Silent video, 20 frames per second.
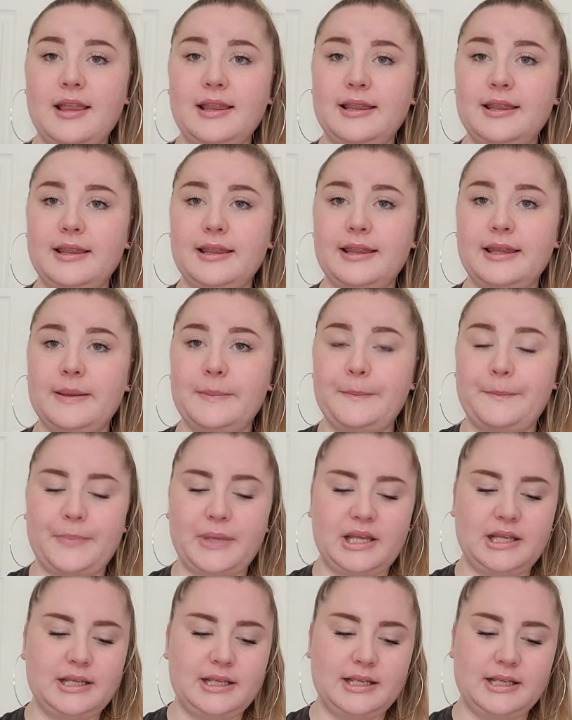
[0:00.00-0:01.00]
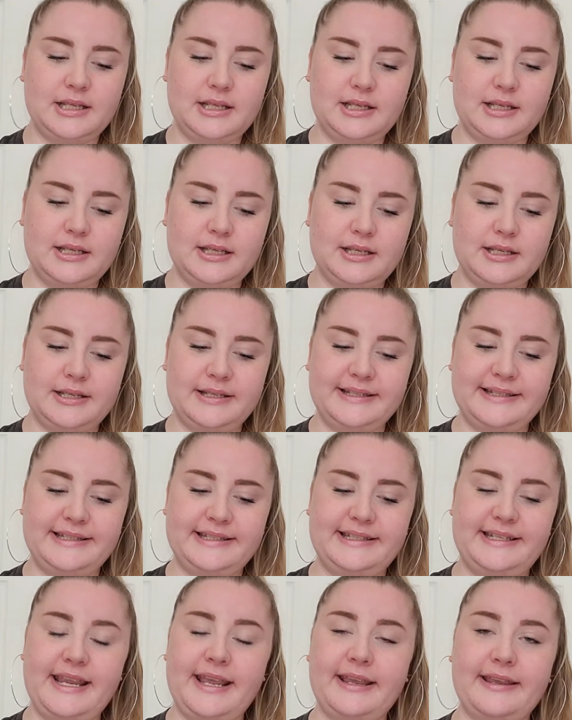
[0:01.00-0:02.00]

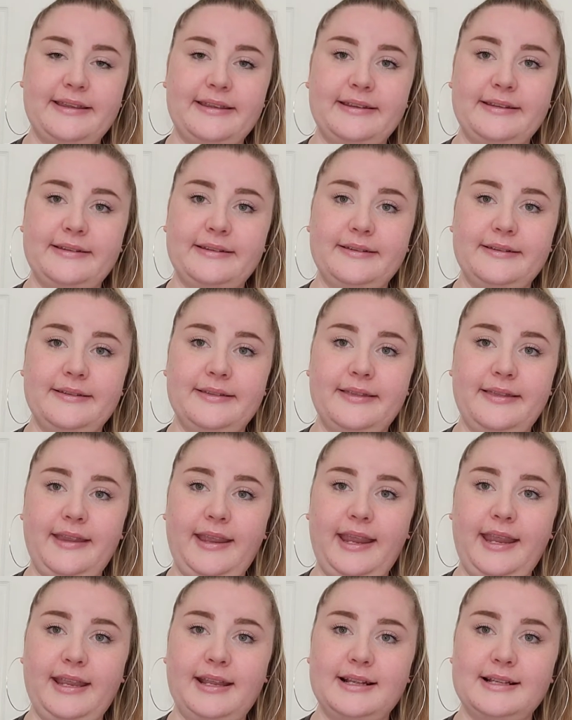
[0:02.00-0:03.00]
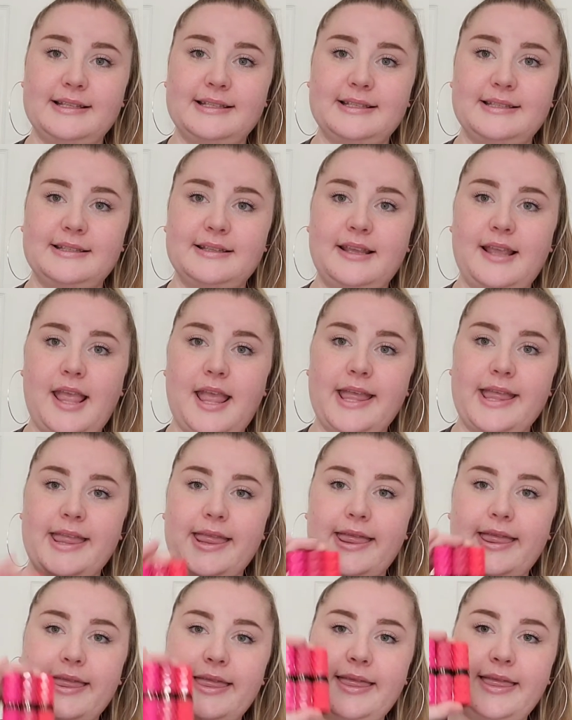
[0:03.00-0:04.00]
lipstick thingies.
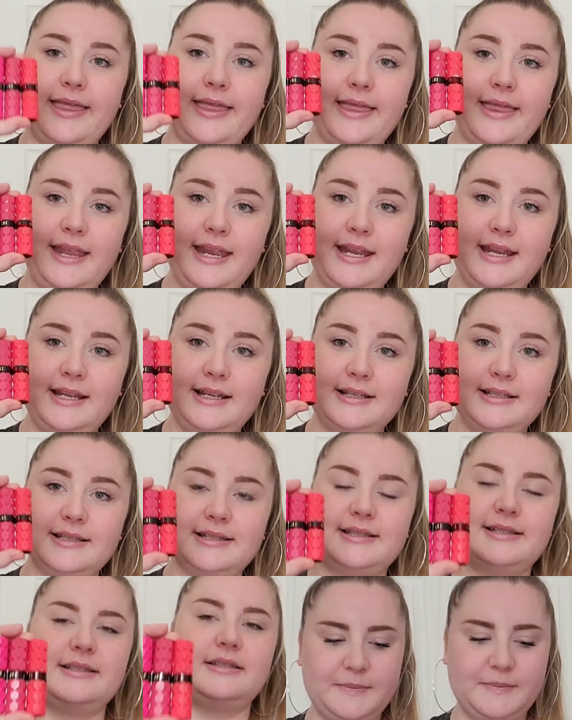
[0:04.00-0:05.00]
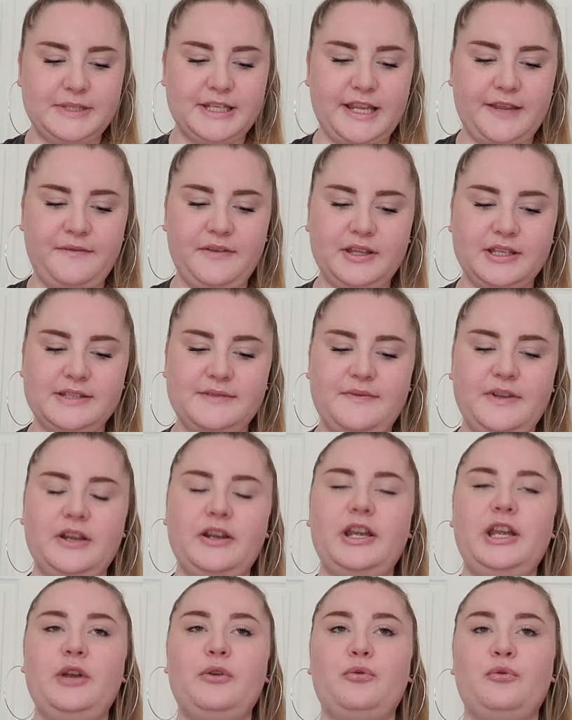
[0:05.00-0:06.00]
These. It feels
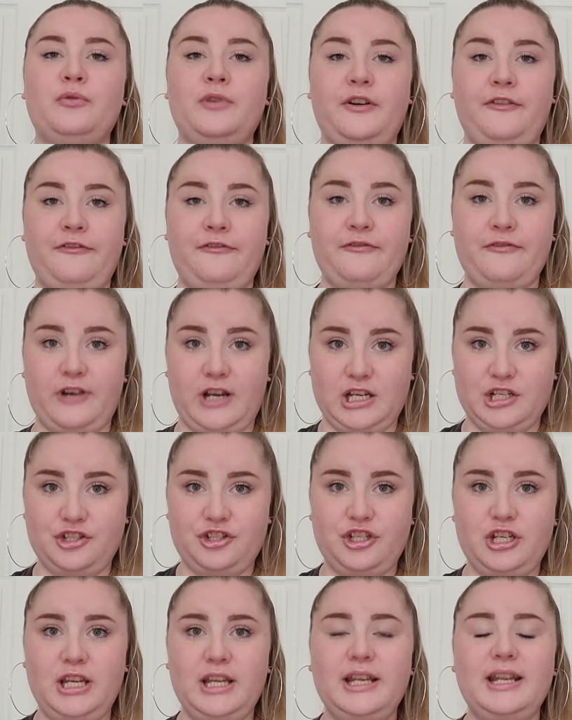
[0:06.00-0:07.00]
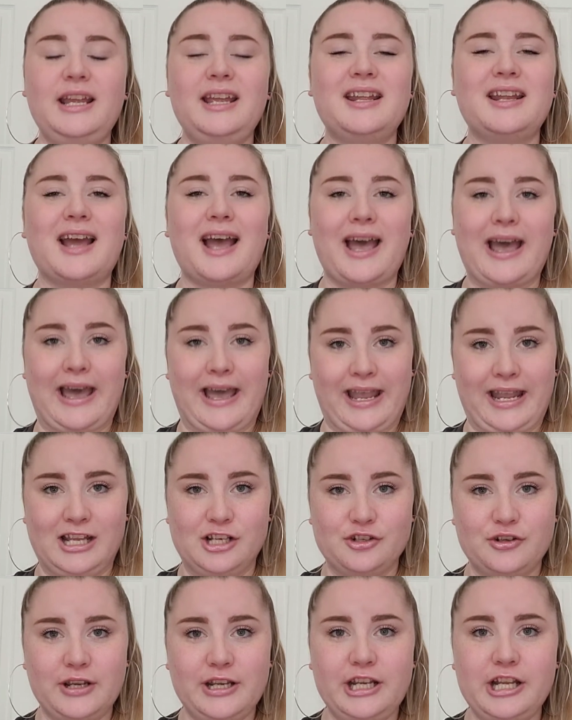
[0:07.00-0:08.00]
very refreshing and
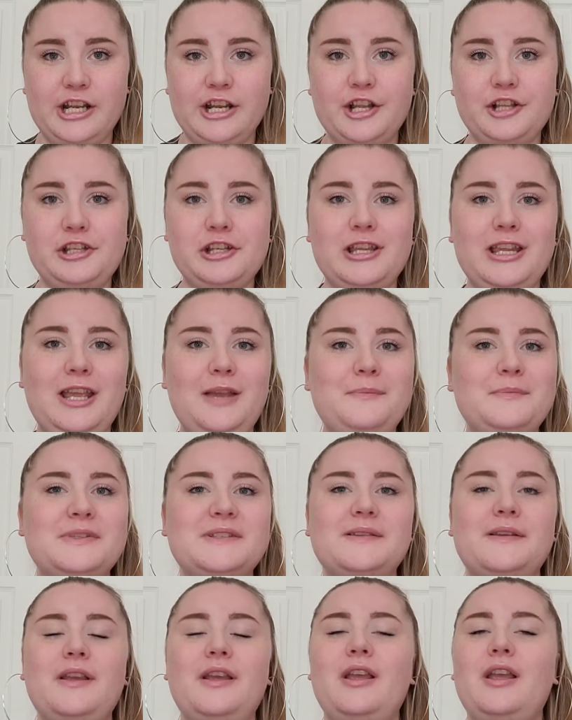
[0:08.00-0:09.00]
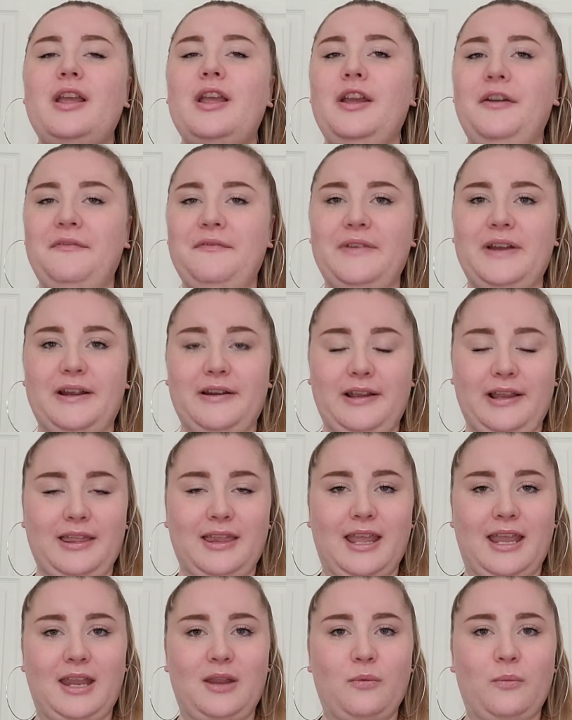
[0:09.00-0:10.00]
hydrating on your lips. Very
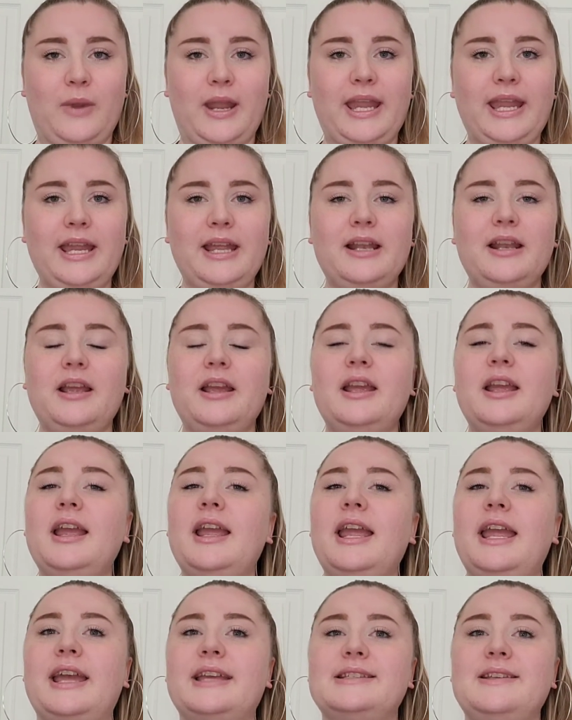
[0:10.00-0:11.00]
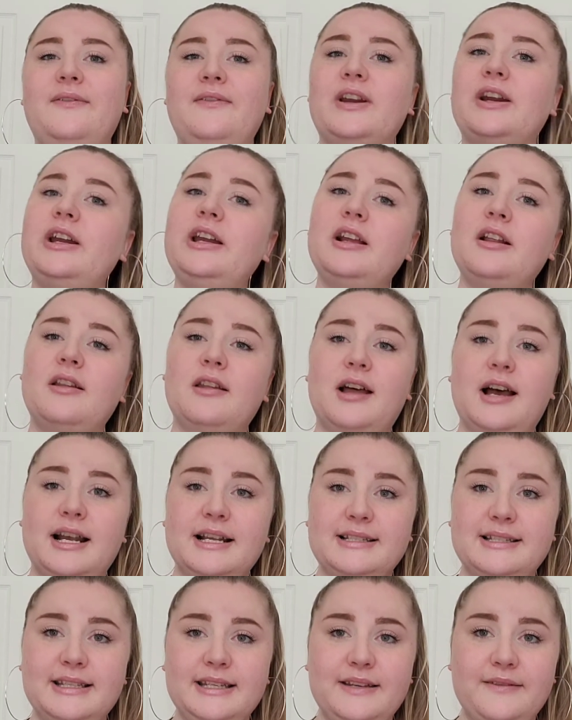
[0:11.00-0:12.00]
lightweight. It has a very
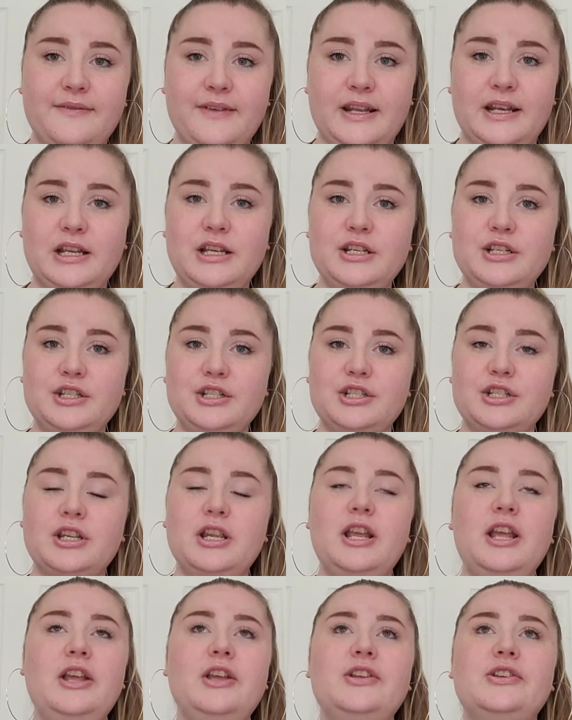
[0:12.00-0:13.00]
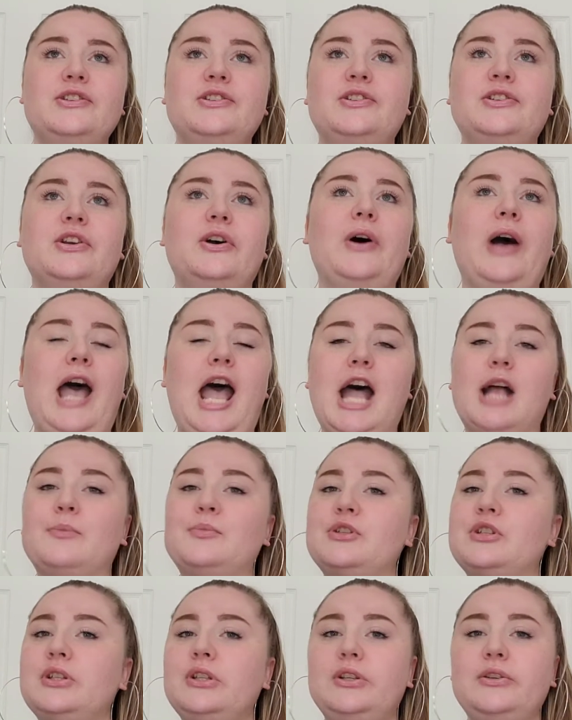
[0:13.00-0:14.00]
glossy finish, so
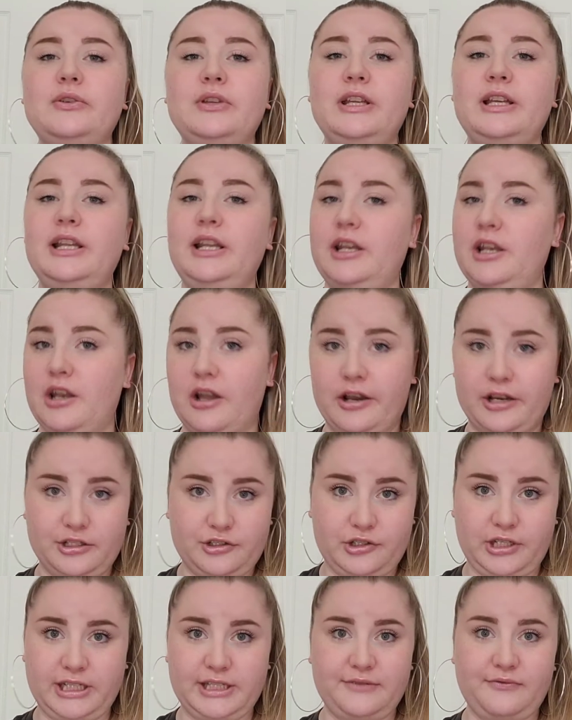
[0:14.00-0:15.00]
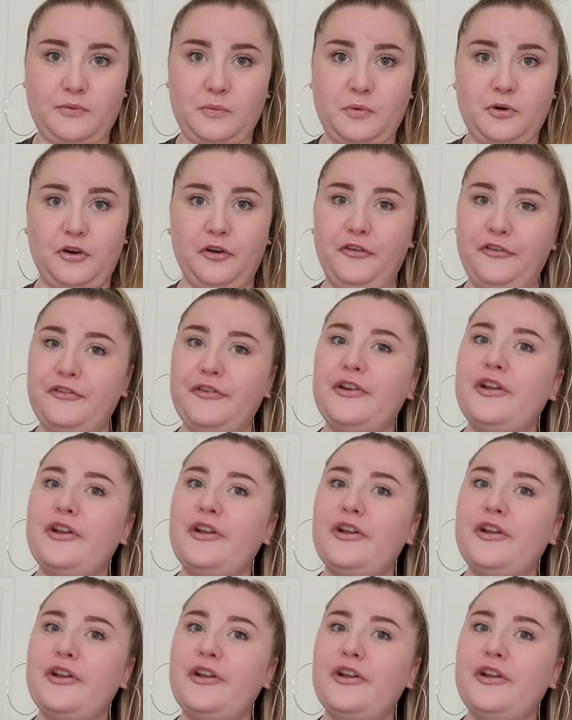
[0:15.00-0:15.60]
absolutely not transfer proof.